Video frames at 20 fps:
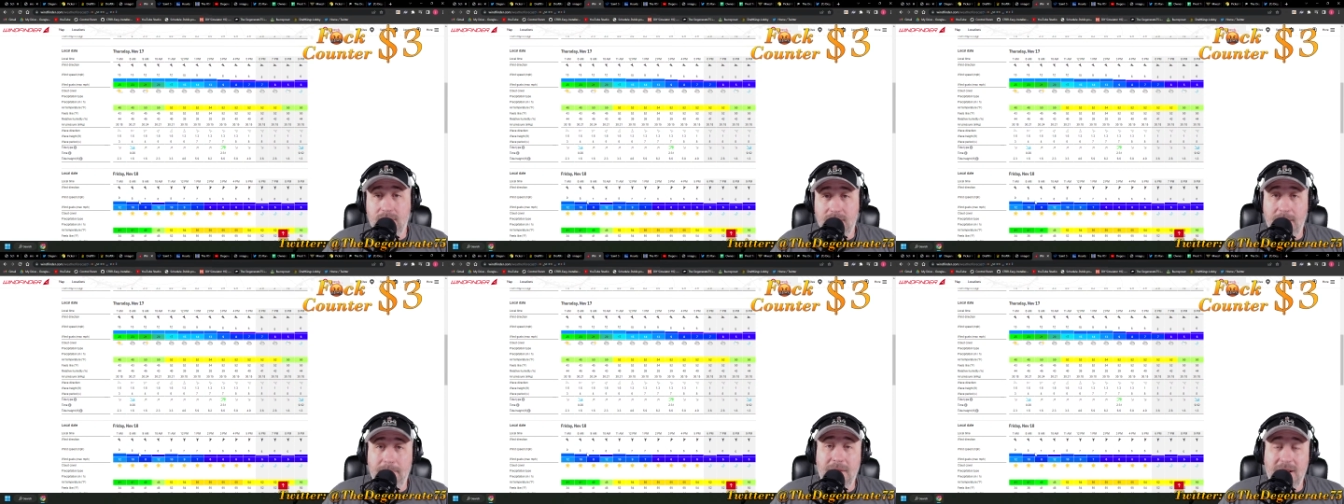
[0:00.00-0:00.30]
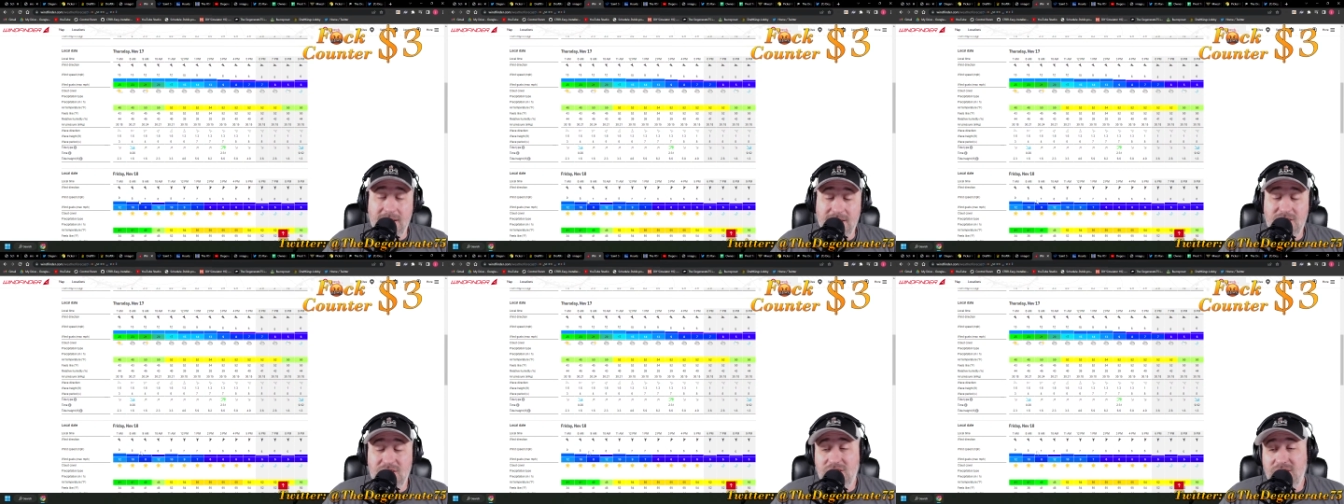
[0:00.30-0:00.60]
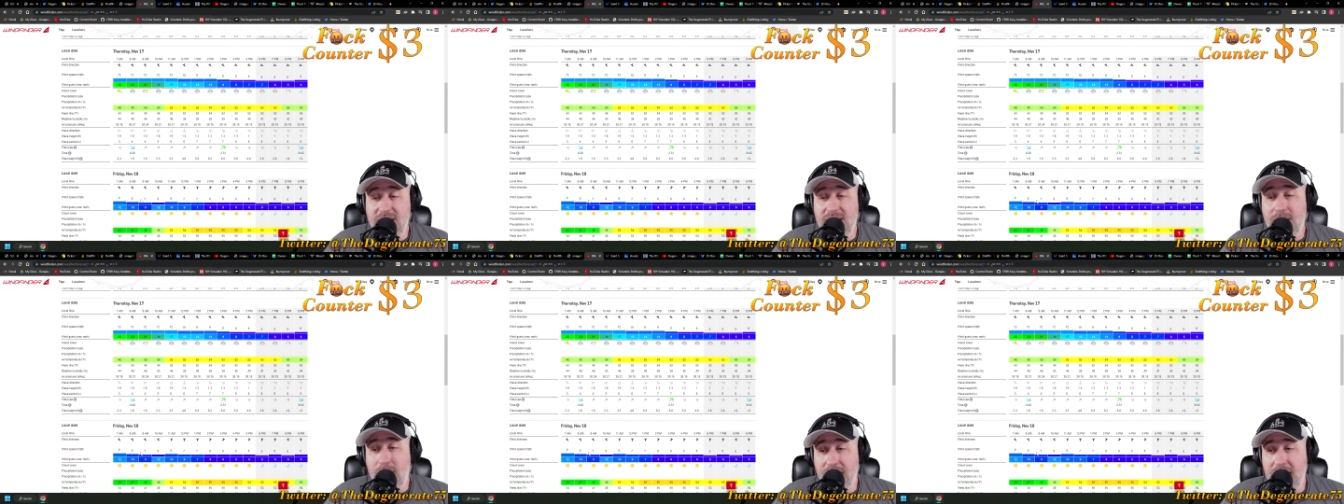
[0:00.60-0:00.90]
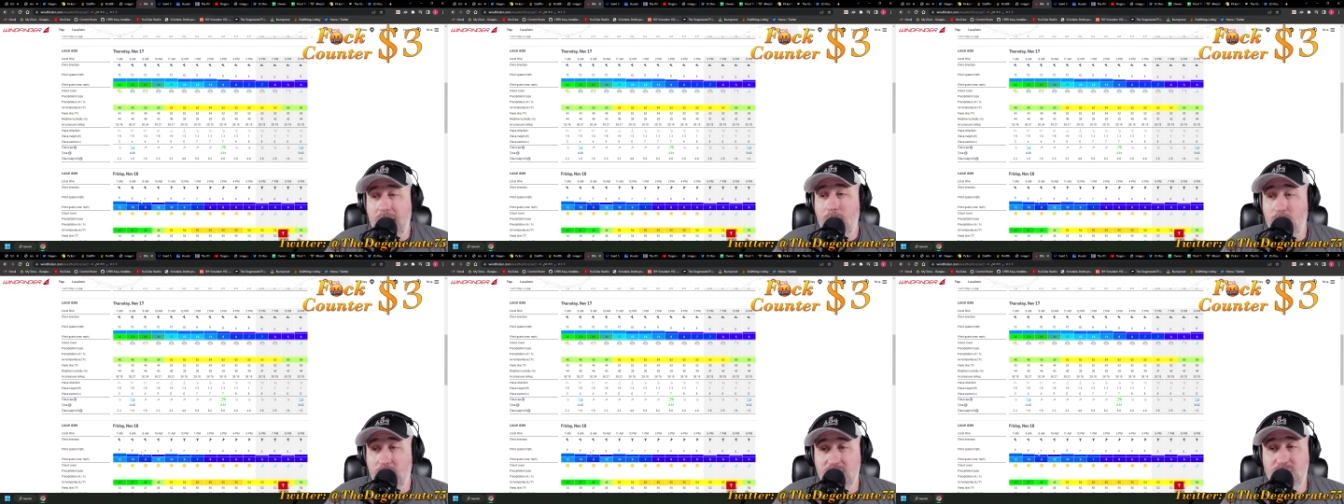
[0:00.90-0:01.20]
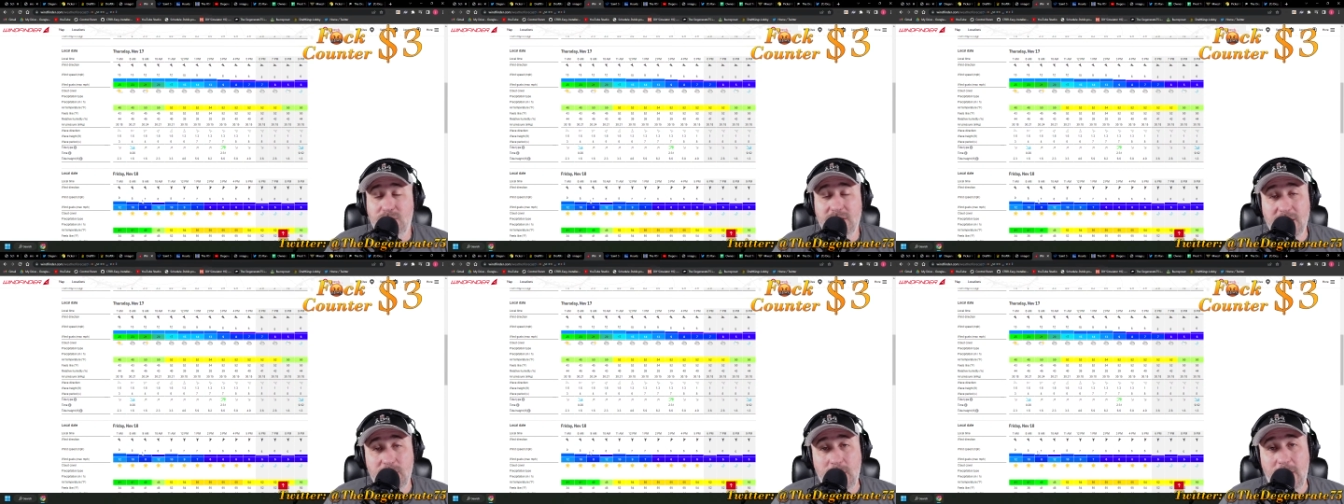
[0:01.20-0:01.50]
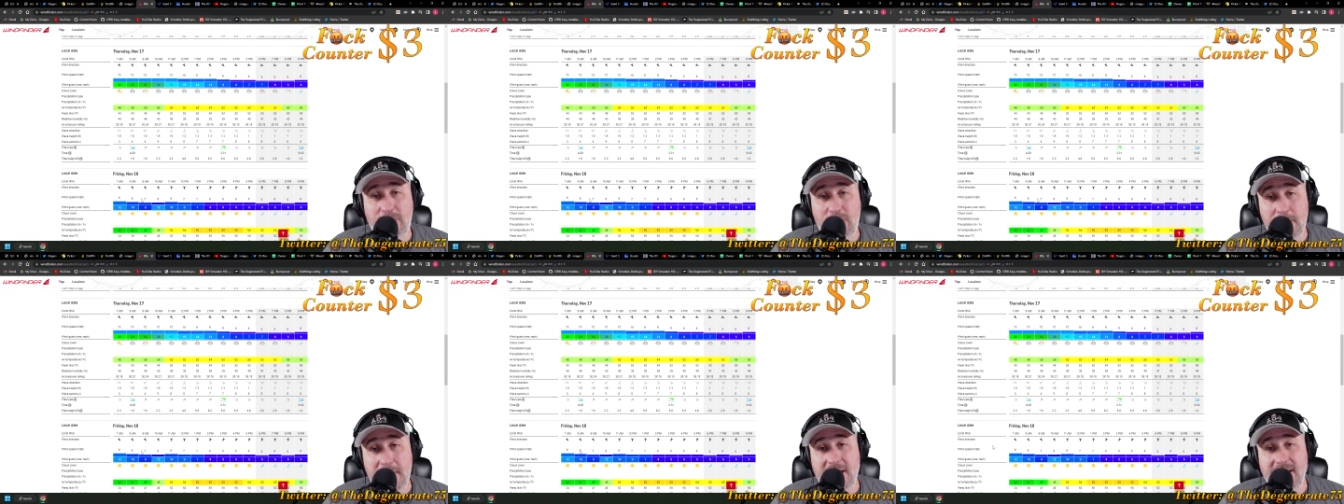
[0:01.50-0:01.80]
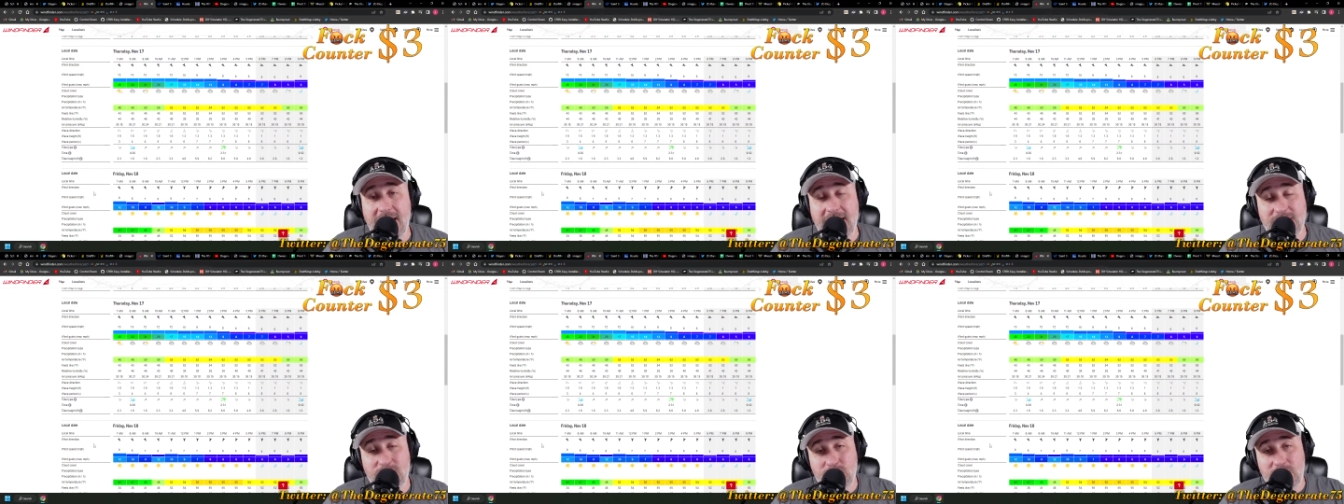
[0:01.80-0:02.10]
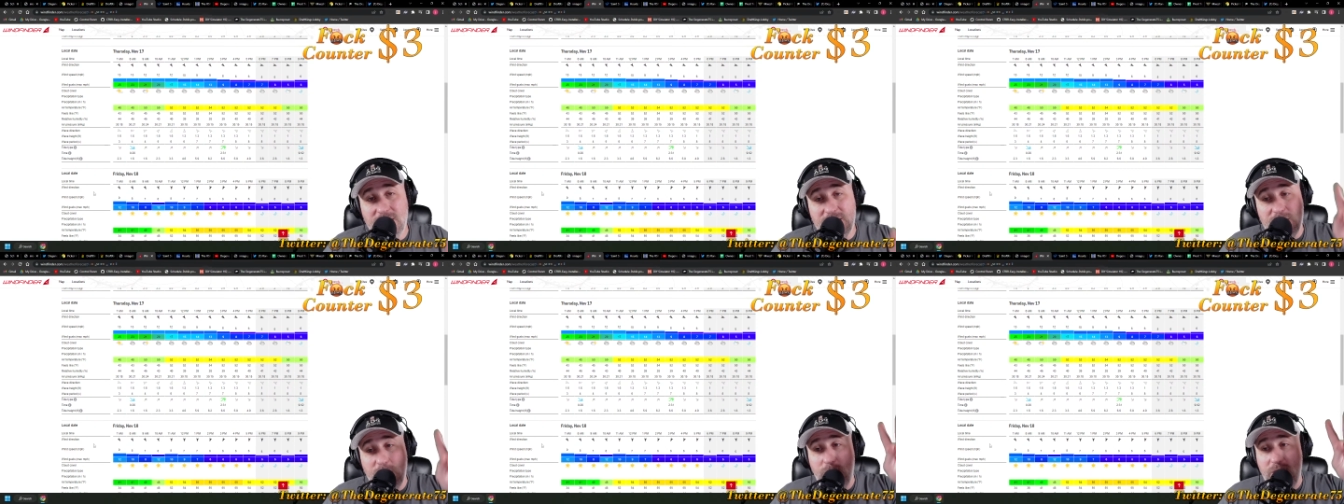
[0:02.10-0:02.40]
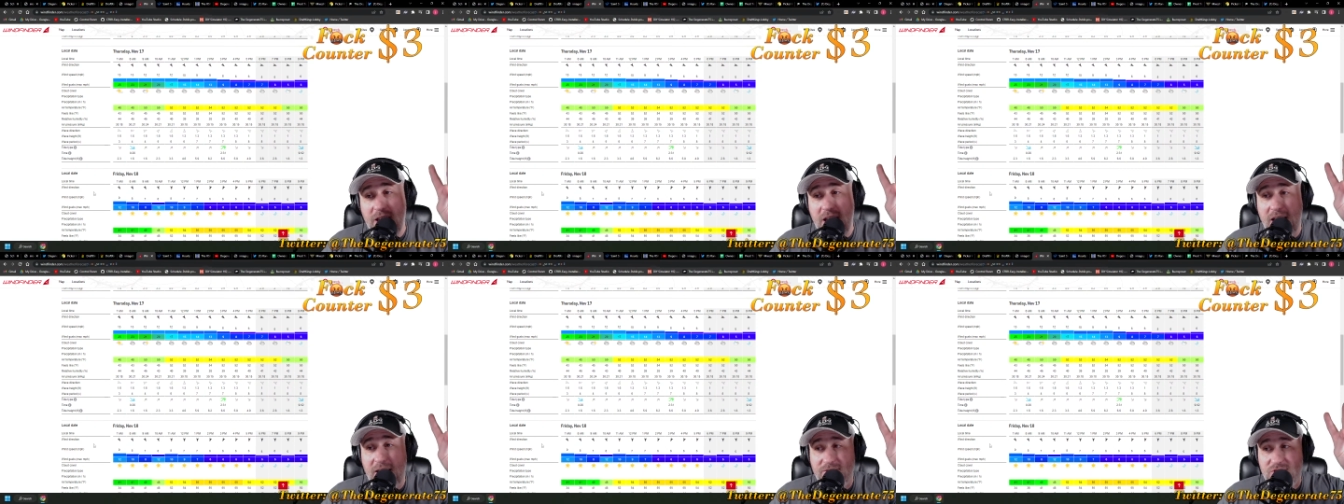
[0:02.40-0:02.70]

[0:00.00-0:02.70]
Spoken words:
I mean, just so you know, that worked really well for me last week. 2.5